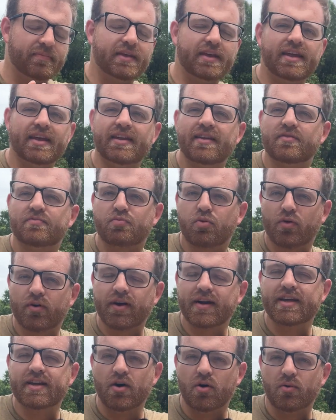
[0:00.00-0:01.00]
it is
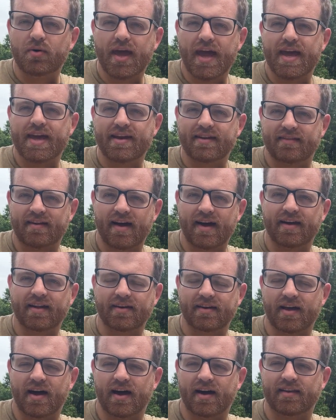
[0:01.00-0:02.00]
pretty okay at
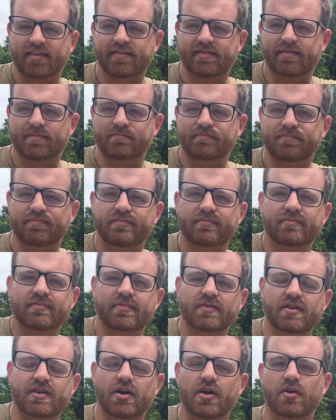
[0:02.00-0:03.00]
tying knots.
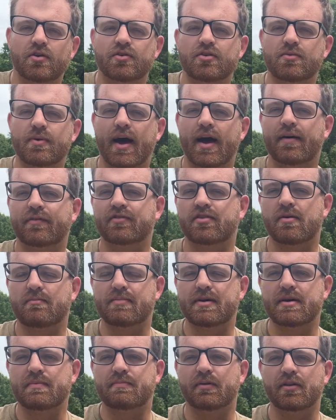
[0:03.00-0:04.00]
You have some
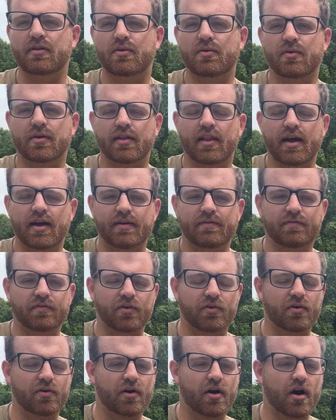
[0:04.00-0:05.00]
people who are like,
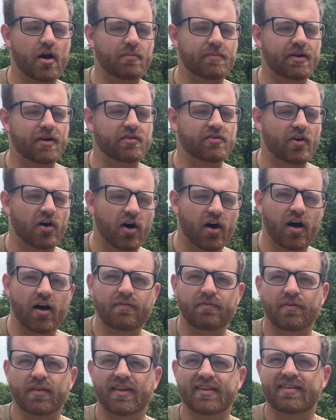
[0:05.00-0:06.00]
fluorocarbon is
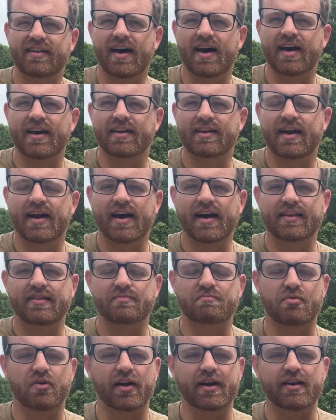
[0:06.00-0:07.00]
awful at tying knots,
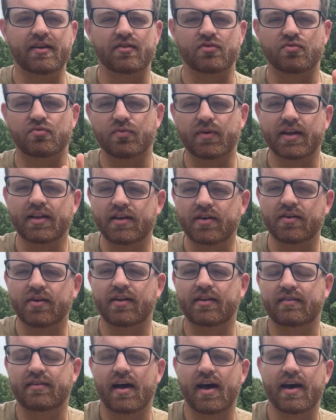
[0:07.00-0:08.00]
braid is really good
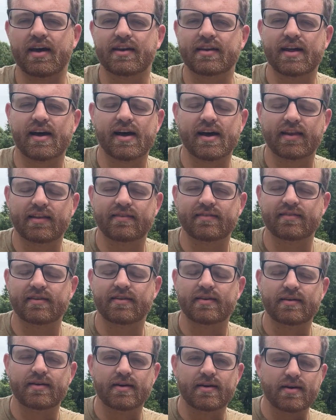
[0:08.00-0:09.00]
at tying knots.
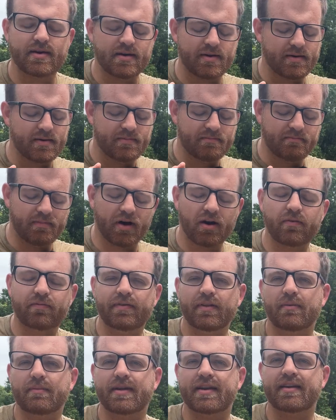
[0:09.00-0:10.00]

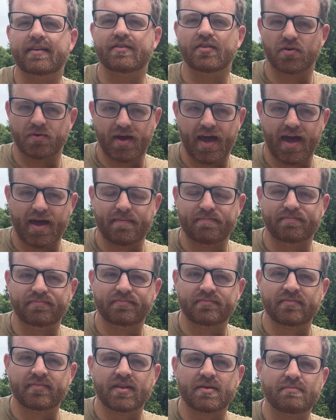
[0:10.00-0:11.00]
Monofilament is okay.
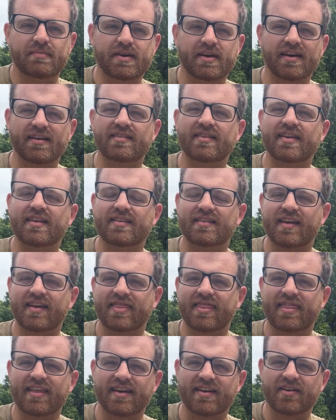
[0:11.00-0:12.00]
Because it is a
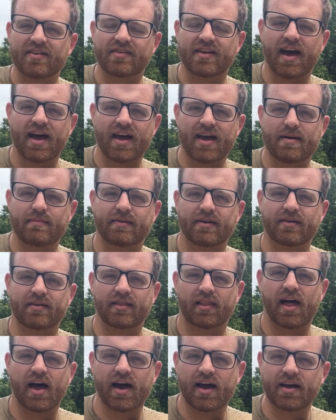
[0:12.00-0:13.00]
thicker diameter
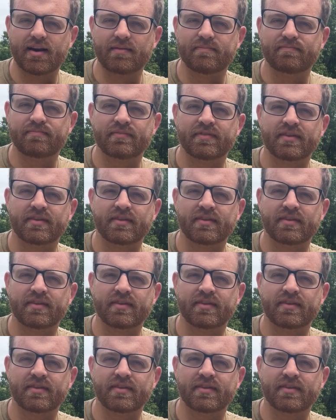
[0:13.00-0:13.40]
line,